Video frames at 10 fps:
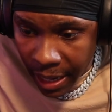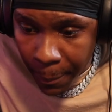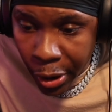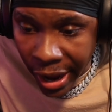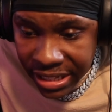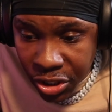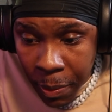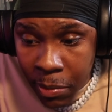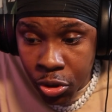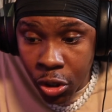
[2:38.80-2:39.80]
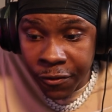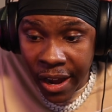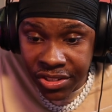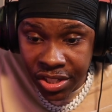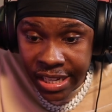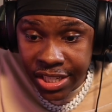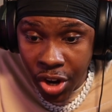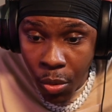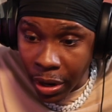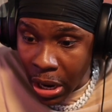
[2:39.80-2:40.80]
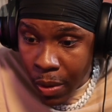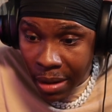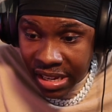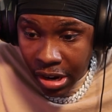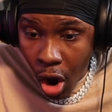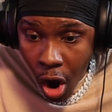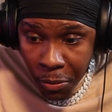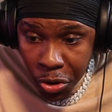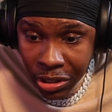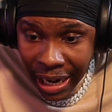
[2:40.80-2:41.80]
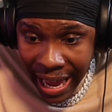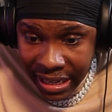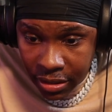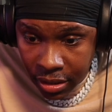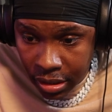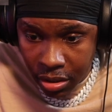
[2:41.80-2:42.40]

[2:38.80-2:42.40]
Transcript: And put energy people 2,000 years ago? What, they wiped out the Hard Moon Clan?